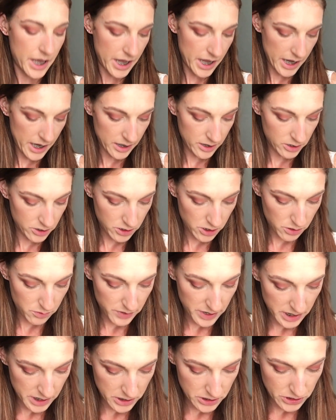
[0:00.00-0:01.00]
and
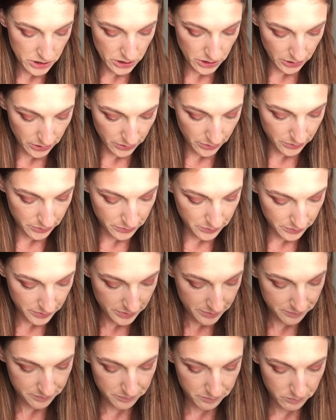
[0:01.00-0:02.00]
go into,
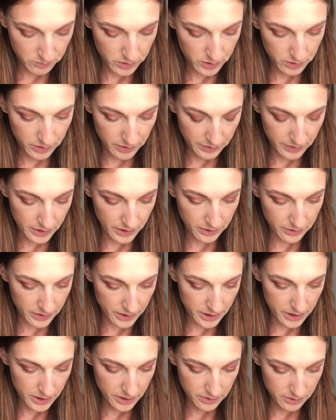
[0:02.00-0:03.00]
what do I want to go
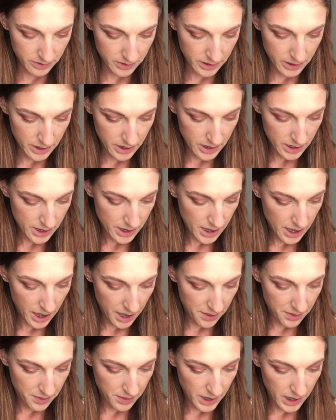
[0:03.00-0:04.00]
into?
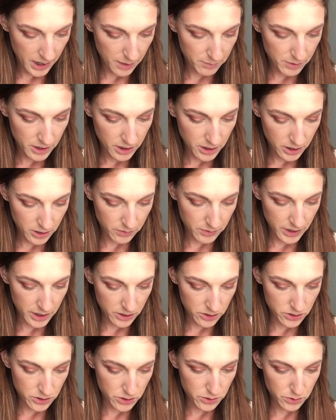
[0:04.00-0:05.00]
I think I'm going to go
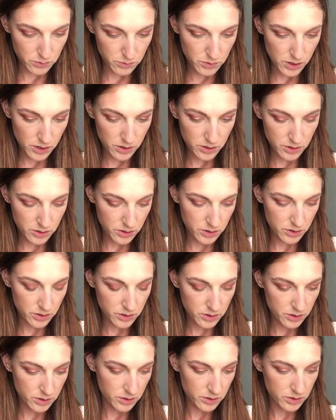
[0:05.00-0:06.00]
into
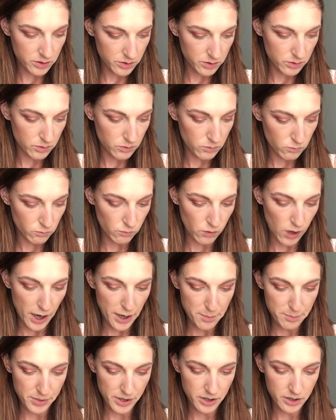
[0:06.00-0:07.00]

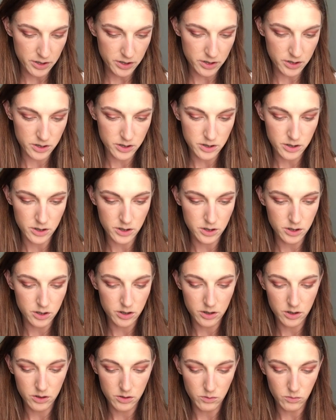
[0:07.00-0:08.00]
Ripe,
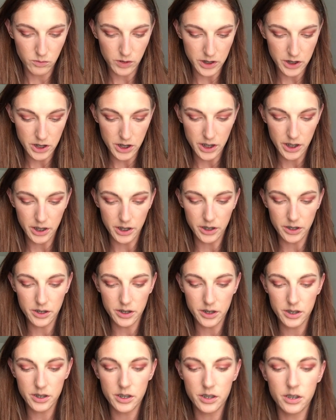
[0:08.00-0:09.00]
which
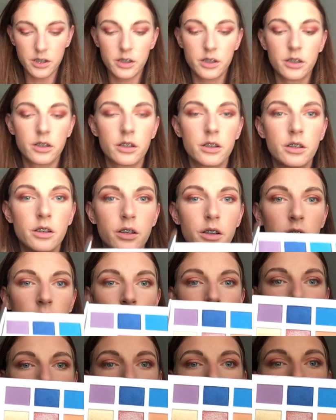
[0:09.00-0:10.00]
is
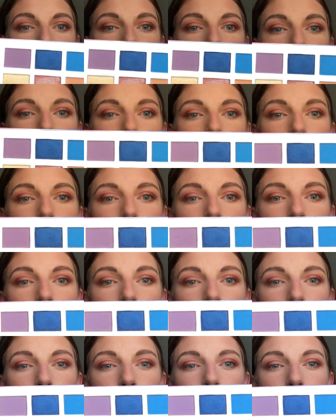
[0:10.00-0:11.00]
this one right
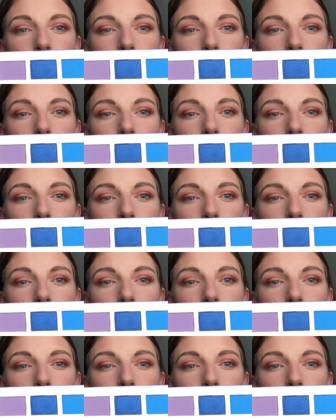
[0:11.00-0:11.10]
here.